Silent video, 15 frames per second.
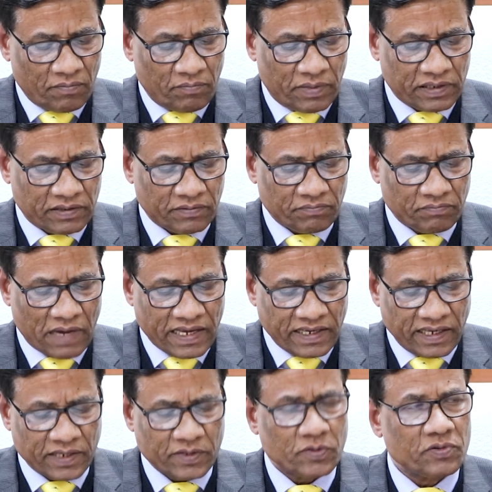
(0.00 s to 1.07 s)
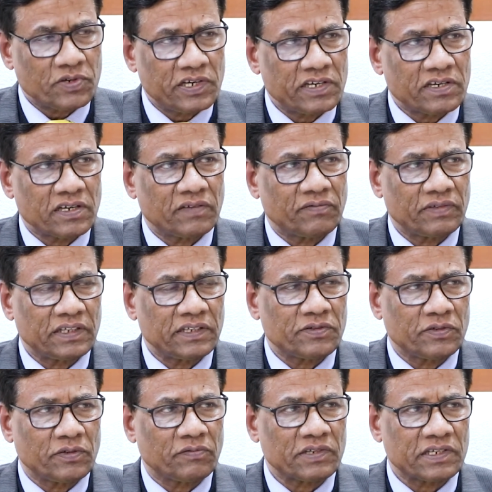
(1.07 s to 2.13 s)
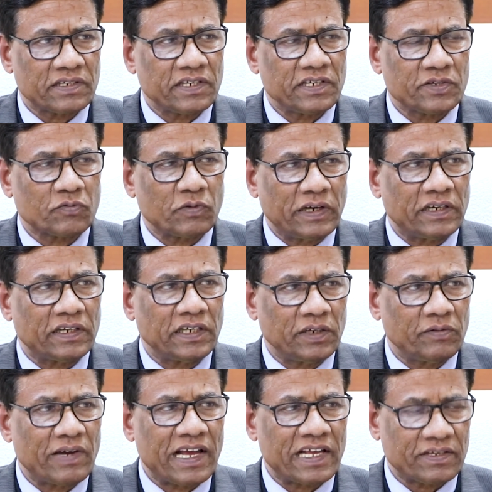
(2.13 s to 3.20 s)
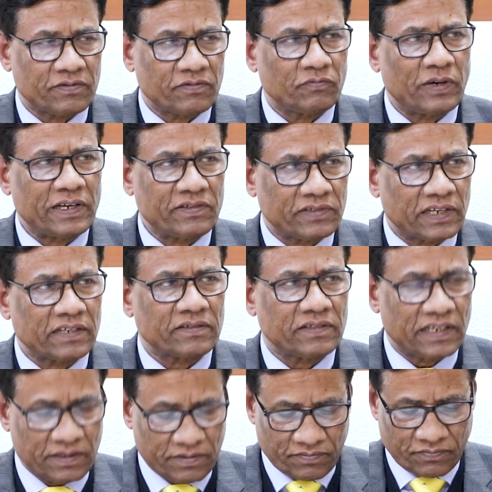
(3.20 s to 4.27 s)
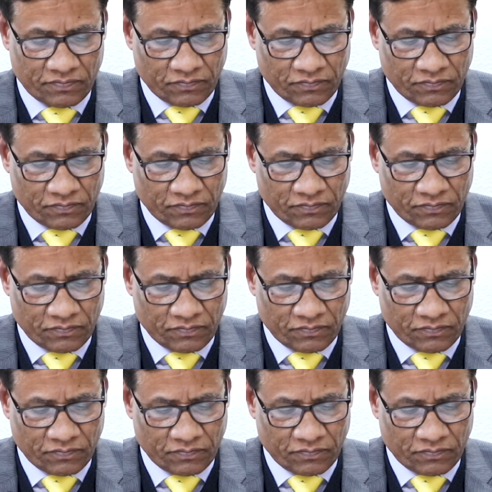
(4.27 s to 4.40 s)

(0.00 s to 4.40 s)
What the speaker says: But my association with this university is quite new as Vice Chancellor,